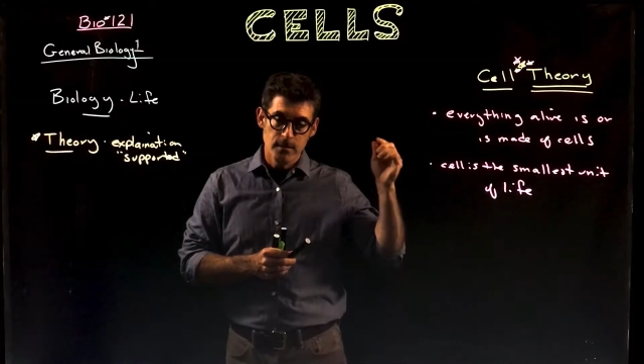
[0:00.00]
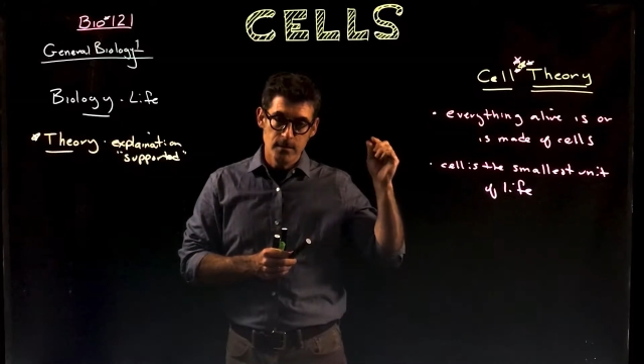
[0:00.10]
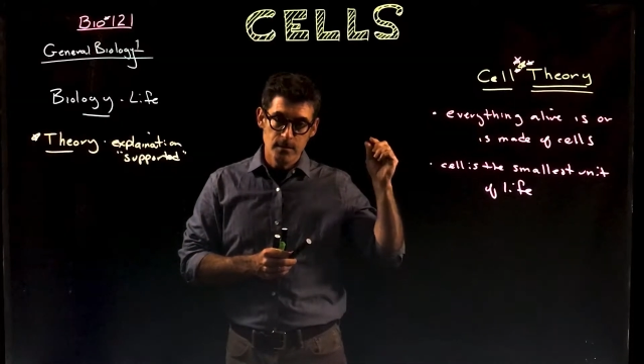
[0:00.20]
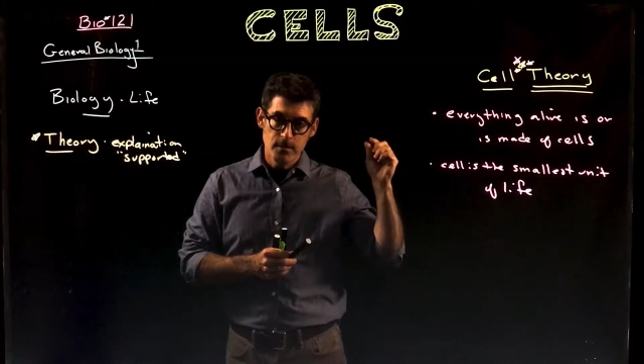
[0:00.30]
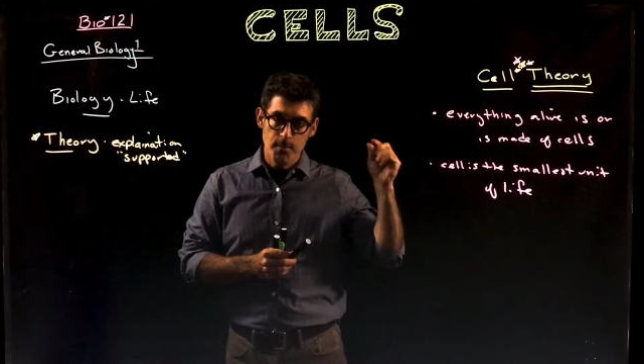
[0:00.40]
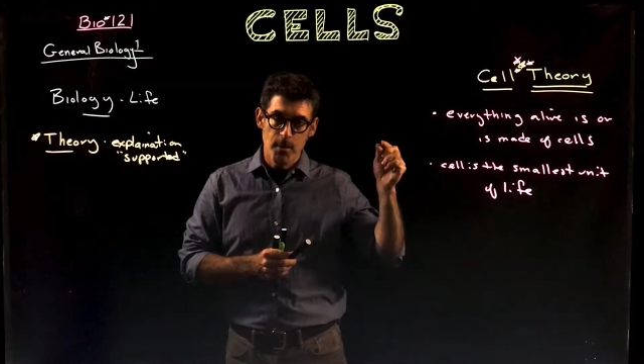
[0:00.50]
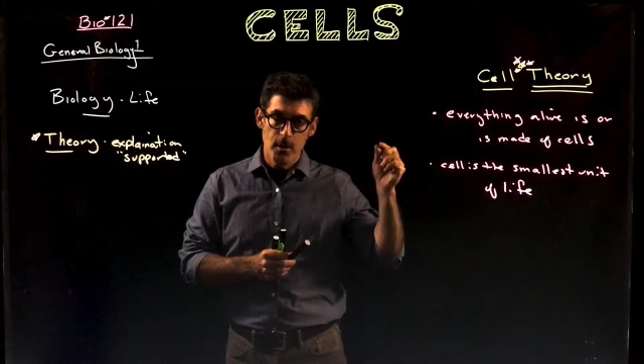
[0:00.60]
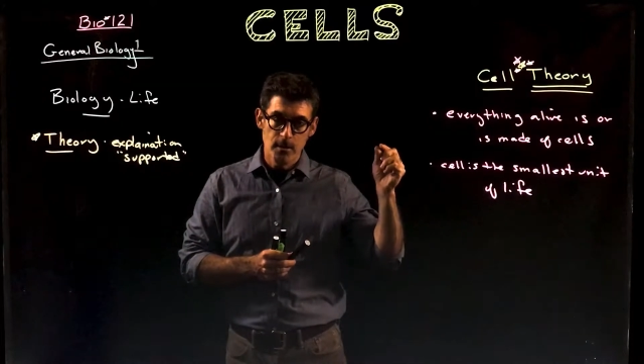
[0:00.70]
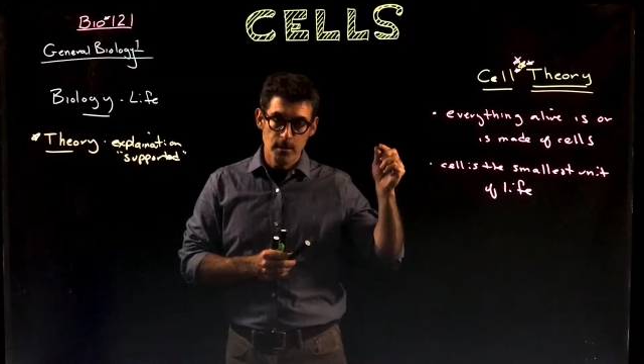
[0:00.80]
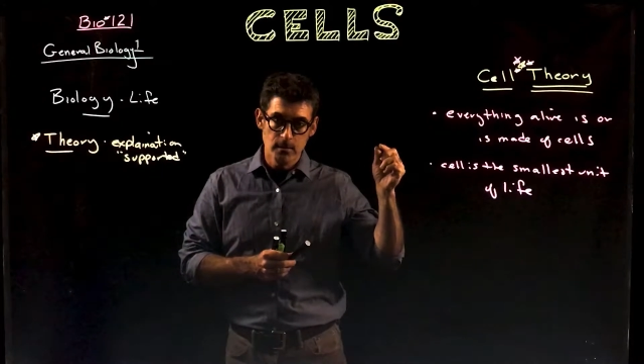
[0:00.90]
is a
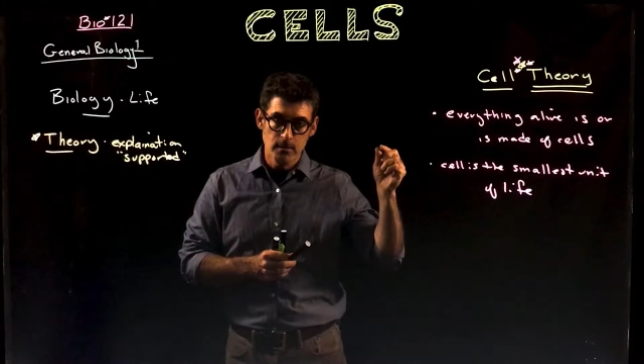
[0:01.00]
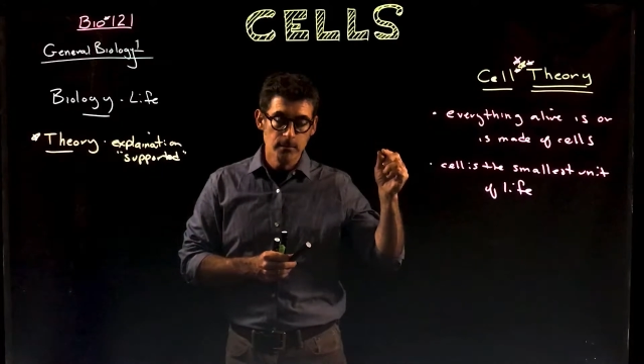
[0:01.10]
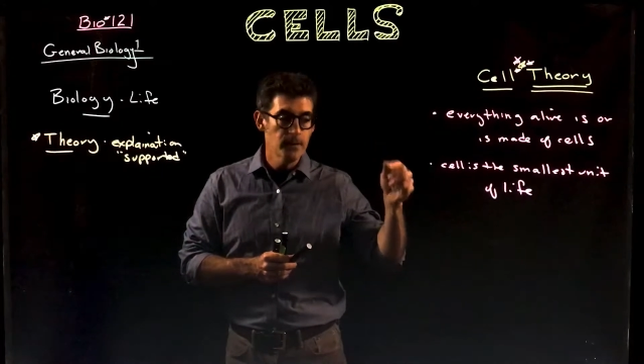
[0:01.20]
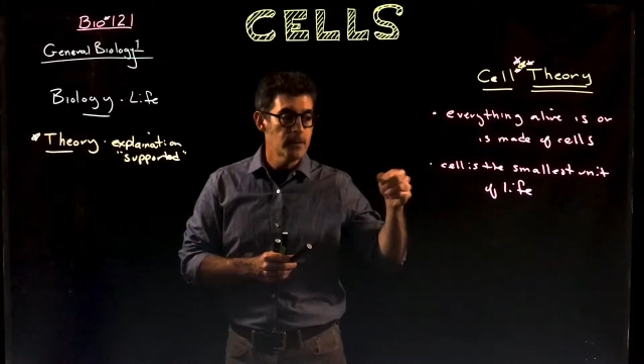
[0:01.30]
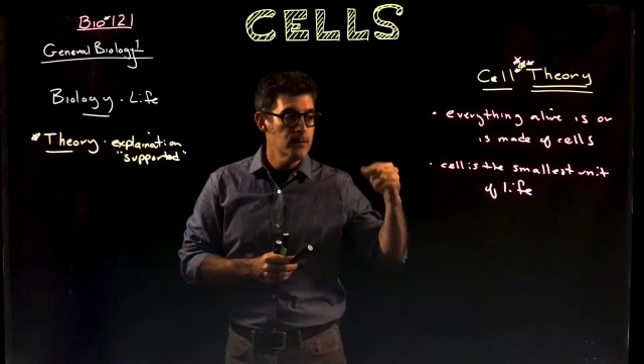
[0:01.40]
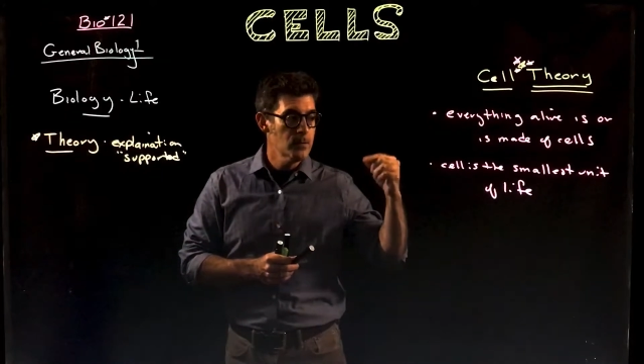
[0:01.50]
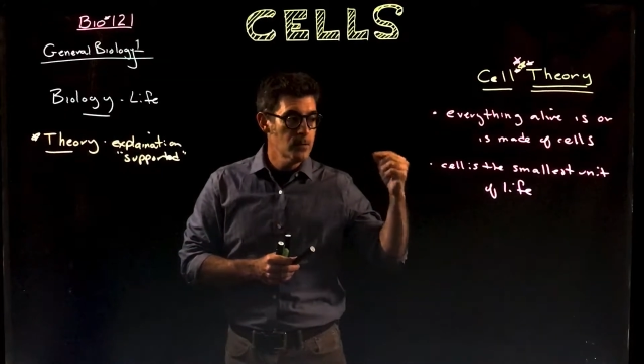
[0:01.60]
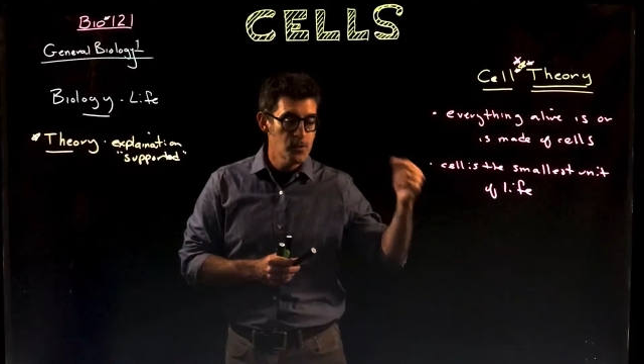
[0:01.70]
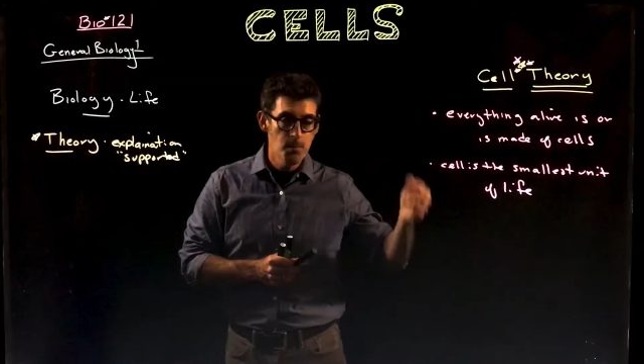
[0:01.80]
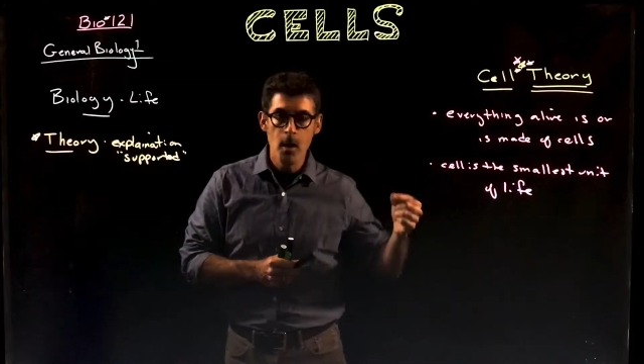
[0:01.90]
particle that is
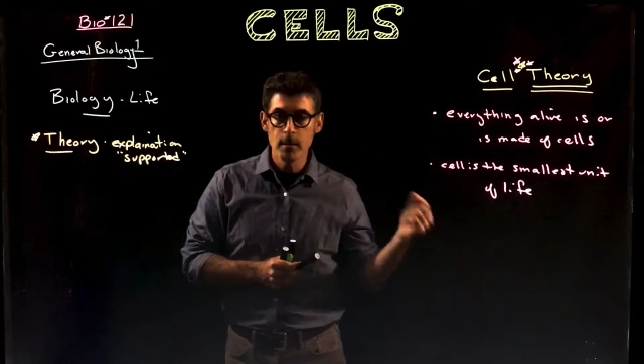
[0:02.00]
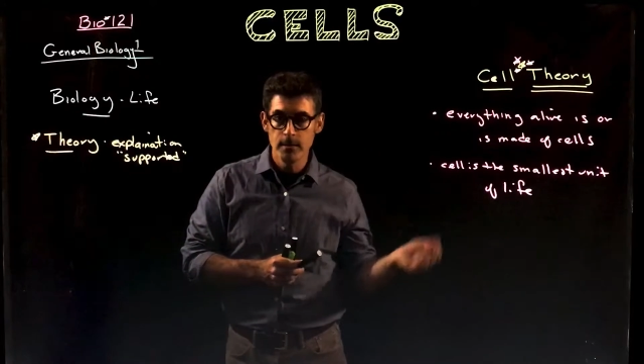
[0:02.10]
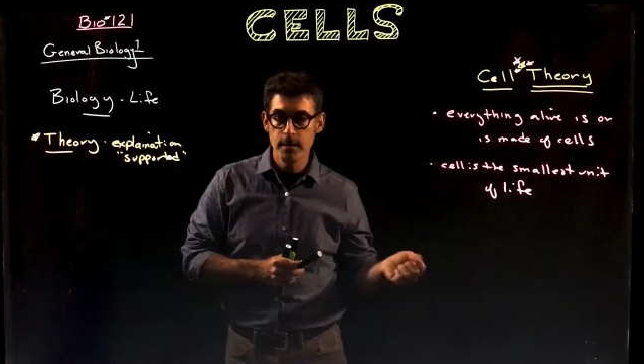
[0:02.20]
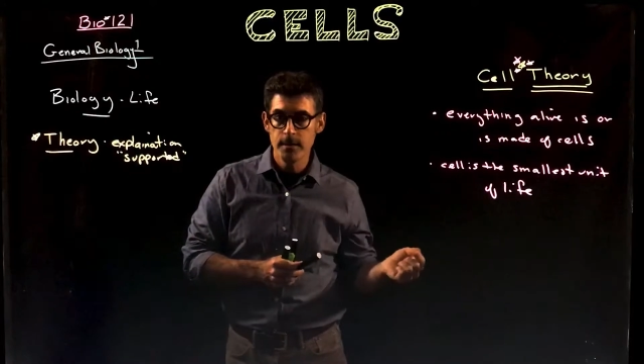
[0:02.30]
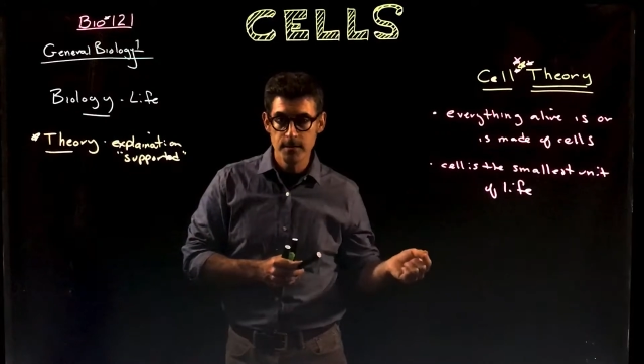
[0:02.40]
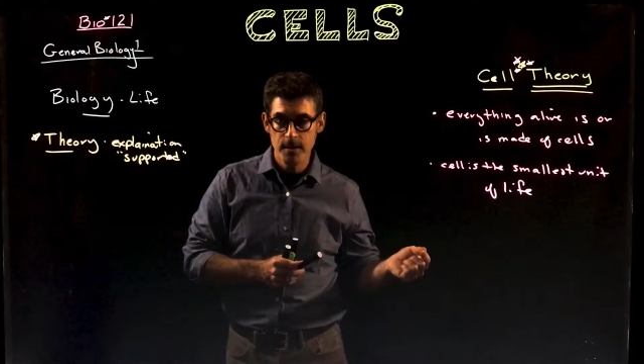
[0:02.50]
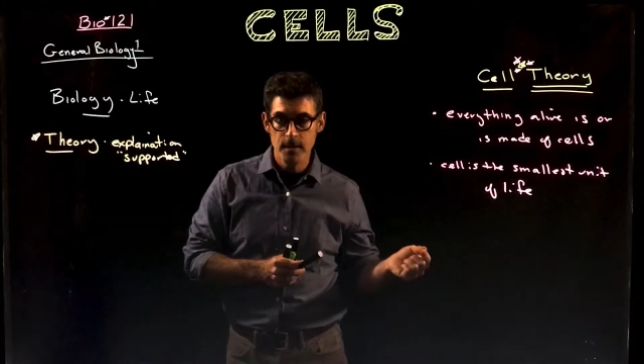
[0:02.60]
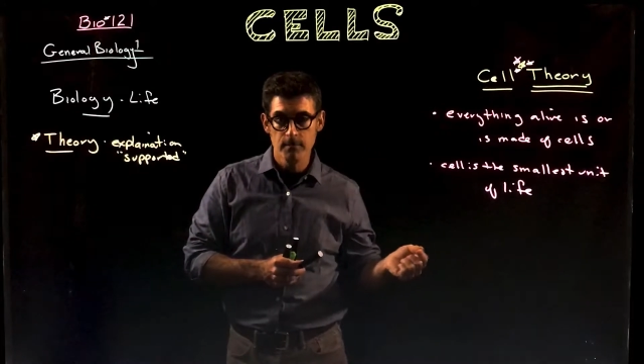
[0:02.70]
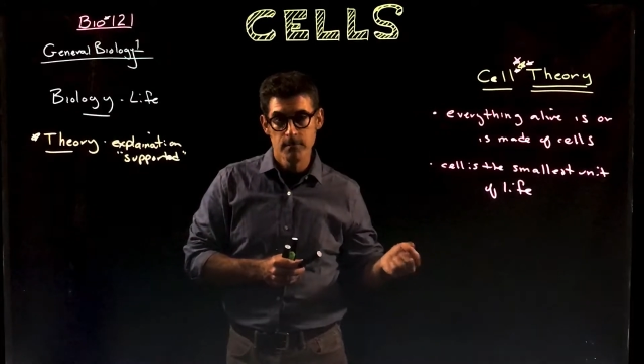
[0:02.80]
smaller than a cell,